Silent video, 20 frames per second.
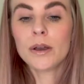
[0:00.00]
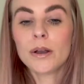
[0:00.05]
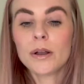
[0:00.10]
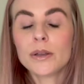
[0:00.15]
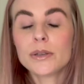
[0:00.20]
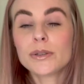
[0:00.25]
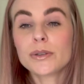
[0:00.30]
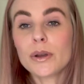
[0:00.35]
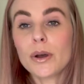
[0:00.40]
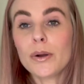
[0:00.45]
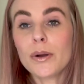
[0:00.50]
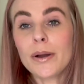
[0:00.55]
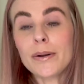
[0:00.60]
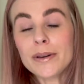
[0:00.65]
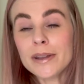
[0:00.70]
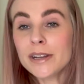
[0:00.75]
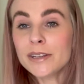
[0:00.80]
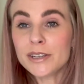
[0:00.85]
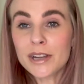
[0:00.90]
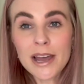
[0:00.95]
So I'm
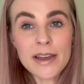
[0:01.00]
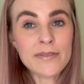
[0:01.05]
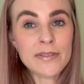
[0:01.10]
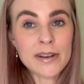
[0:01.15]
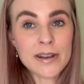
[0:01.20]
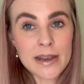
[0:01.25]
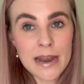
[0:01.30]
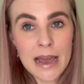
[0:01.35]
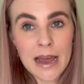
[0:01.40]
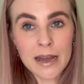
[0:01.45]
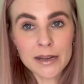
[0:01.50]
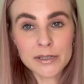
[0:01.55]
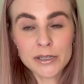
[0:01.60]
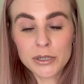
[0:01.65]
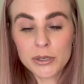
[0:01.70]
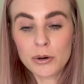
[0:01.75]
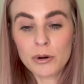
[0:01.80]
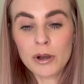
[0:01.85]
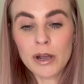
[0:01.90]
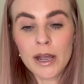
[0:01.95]
going to dive in now to
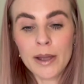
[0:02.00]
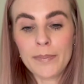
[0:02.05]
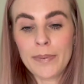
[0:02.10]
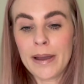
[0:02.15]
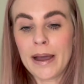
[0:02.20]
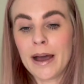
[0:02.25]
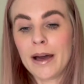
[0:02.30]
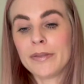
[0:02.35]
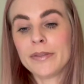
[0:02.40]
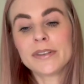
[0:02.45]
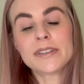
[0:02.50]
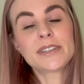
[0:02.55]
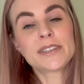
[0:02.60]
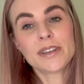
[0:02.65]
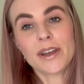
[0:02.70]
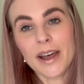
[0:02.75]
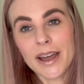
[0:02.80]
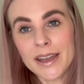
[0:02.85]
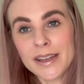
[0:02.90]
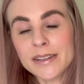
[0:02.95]
talking about the
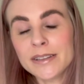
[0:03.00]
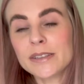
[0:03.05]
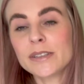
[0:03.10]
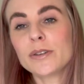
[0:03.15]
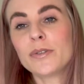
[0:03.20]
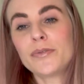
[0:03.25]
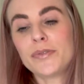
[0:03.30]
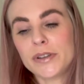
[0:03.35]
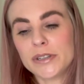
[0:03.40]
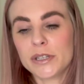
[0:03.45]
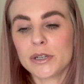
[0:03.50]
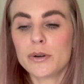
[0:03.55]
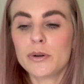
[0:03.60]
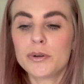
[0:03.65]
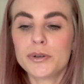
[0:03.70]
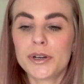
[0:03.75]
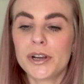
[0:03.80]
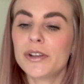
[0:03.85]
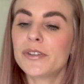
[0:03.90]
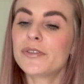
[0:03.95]
science of physical
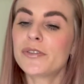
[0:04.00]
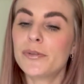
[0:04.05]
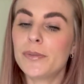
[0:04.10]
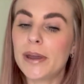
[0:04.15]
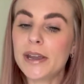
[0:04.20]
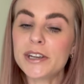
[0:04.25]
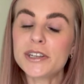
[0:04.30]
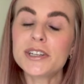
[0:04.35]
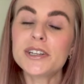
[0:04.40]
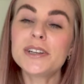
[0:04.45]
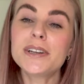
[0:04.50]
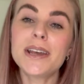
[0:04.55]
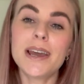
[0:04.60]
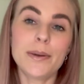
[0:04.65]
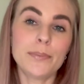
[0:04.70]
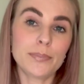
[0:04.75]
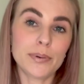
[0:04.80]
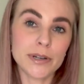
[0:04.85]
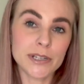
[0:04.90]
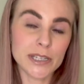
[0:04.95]
transformation
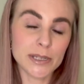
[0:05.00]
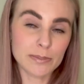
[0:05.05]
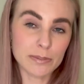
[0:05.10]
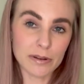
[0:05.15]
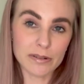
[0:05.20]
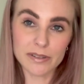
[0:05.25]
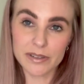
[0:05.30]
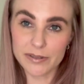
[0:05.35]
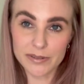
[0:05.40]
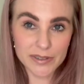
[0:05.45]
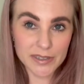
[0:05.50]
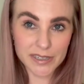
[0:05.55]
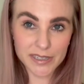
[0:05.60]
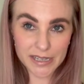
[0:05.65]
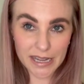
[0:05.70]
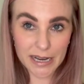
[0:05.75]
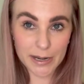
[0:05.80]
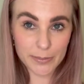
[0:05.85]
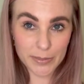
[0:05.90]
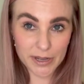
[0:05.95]
and principles of
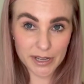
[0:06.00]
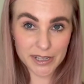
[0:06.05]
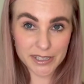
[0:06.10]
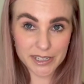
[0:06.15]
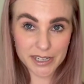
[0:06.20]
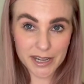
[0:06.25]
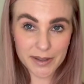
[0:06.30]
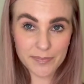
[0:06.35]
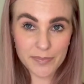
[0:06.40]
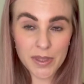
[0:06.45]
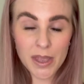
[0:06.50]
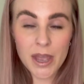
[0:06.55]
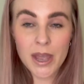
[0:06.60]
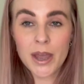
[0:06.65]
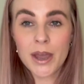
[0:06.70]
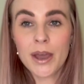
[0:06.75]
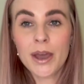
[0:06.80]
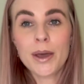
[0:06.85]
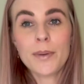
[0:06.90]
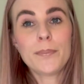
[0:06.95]
sustainability.
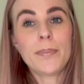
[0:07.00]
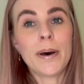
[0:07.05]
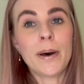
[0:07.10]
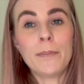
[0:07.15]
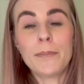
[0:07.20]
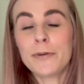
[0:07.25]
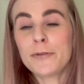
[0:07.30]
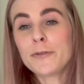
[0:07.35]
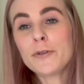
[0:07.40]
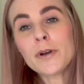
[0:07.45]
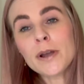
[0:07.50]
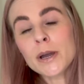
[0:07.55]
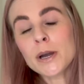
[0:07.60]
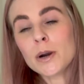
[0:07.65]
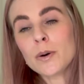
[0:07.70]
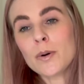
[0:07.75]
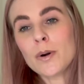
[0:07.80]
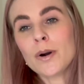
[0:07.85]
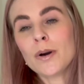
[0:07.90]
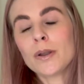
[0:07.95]
But before I go
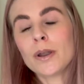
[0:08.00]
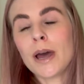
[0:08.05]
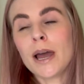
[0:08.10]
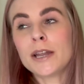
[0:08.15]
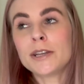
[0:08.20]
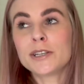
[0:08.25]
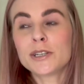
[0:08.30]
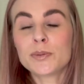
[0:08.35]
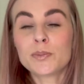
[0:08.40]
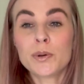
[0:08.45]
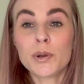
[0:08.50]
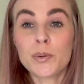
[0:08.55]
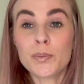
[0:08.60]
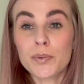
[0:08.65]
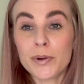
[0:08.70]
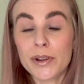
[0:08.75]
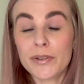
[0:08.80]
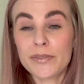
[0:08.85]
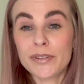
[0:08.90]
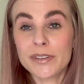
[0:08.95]
on, I just want to
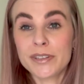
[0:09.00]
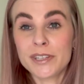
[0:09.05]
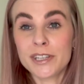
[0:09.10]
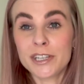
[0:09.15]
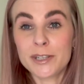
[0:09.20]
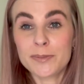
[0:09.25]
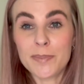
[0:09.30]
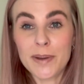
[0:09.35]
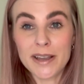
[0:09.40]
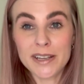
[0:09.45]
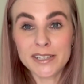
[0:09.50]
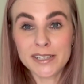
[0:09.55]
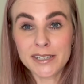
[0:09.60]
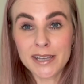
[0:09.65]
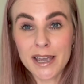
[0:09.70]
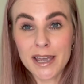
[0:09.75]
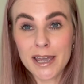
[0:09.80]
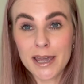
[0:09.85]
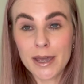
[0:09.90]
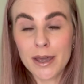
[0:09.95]
preface this by
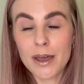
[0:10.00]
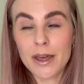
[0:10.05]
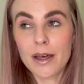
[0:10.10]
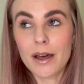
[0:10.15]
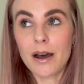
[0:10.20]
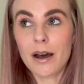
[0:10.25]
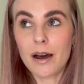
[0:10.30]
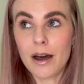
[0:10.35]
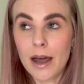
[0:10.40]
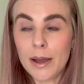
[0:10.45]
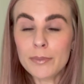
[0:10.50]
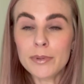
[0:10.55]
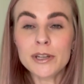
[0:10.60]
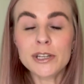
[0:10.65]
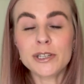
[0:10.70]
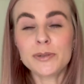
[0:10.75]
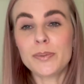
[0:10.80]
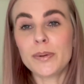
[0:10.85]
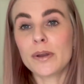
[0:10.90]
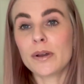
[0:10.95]
saying I'm going to
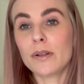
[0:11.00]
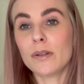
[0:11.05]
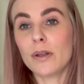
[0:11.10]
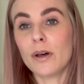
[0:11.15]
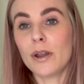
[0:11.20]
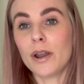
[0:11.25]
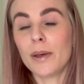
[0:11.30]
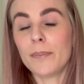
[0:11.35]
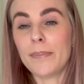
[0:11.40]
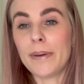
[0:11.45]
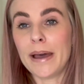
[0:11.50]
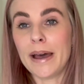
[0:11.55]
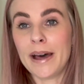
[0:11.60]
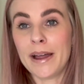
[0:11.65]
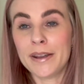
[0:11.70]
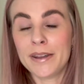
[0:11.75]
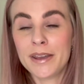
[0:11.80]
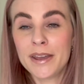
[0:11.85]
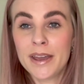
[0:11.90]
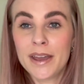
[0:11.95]
speak a lot about